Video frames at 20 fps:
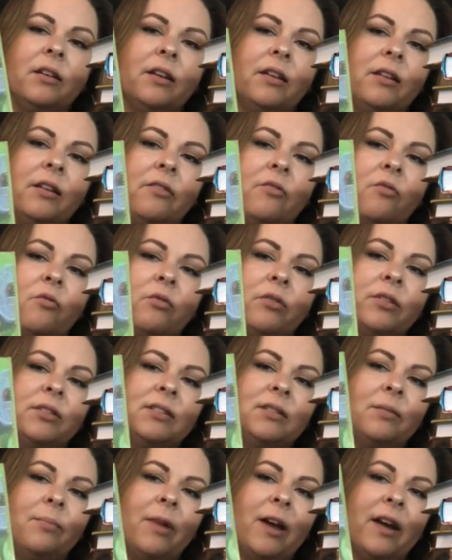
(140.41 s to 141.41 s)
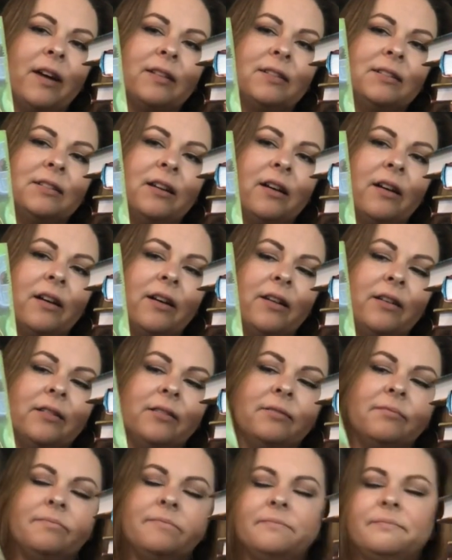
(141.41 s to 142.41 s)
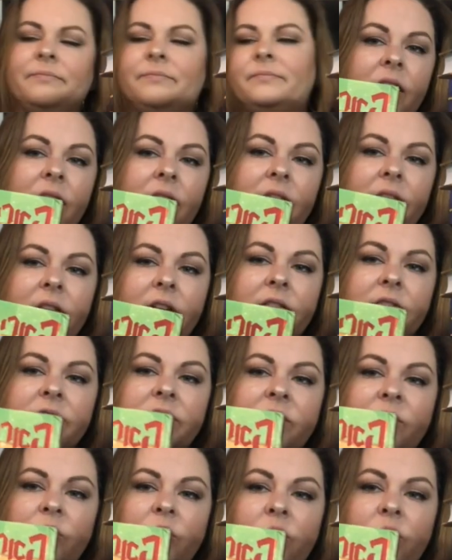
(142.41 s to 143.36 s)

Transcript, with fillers: and of course the back side. And there's the